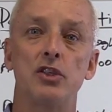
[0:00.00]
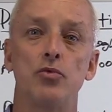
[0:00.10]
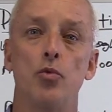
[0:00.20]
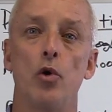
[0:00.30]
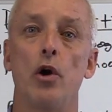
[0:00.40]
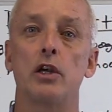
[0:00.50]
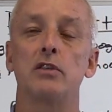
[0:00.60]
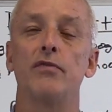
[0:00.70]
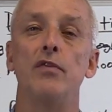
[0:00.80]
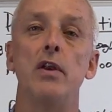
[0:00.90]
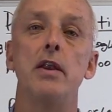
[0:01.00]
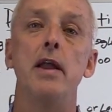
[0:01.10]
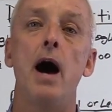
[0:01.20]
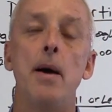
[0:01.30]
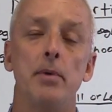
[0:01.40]
It works
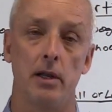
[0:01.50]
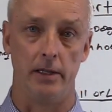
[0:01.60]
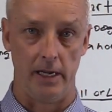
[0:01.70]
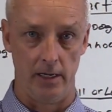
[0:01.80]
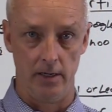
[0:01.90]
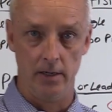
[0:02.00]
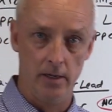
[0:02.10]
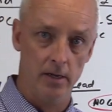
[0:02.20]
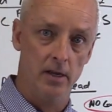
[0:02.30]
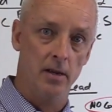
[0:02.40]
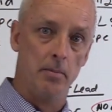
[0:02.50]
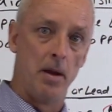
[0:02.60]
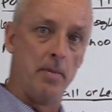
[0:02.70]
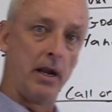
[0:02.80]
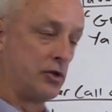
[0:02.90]
phenomenally.
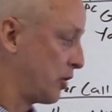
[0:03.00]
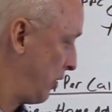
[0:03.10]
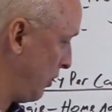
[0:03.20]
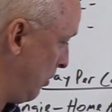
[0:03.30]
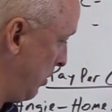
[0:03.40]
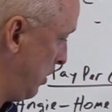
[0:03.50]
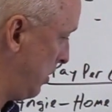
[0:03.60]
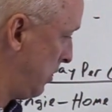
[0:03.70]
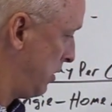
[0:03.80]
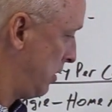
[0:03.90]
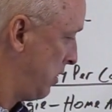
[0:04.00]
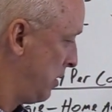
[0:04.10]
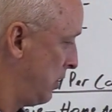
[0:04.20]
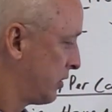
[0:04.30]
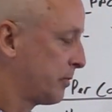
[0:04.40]
Make sure you
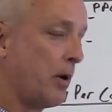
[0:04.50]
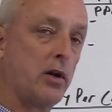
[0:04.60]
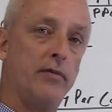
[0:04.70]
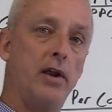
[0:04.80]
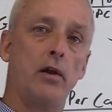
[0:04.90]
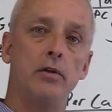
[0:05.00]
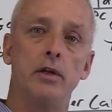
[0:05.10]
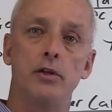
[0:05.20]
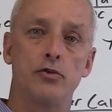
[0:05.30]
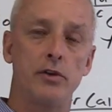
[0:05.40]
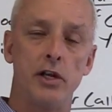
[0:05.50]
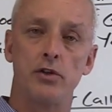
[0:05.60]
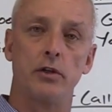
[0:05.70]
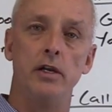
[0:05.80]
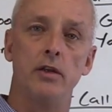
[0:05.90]
park your vehicle
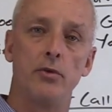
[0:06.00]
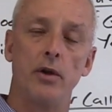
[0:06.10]
strategically.